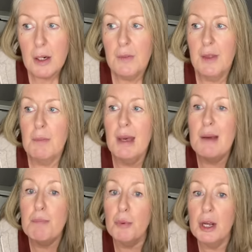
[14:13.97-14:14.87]
They may
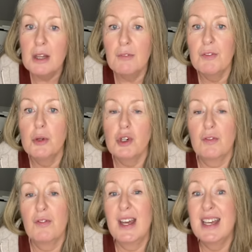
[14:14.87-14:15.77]
bring the future
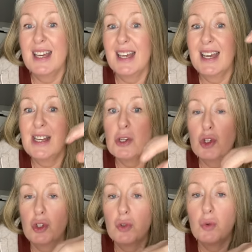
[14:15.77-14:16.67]
faking
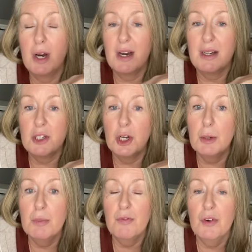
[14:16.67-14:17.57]
into a
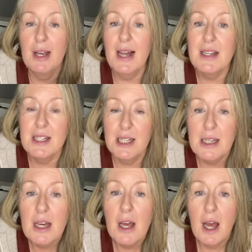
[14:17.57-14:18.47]
type of
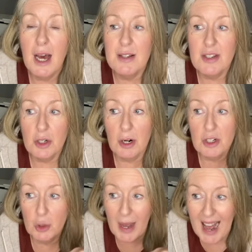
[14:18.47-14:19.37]
reality and start
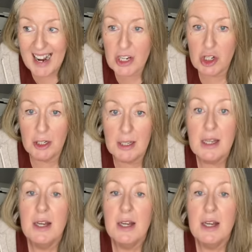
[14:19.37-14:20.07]
to actually,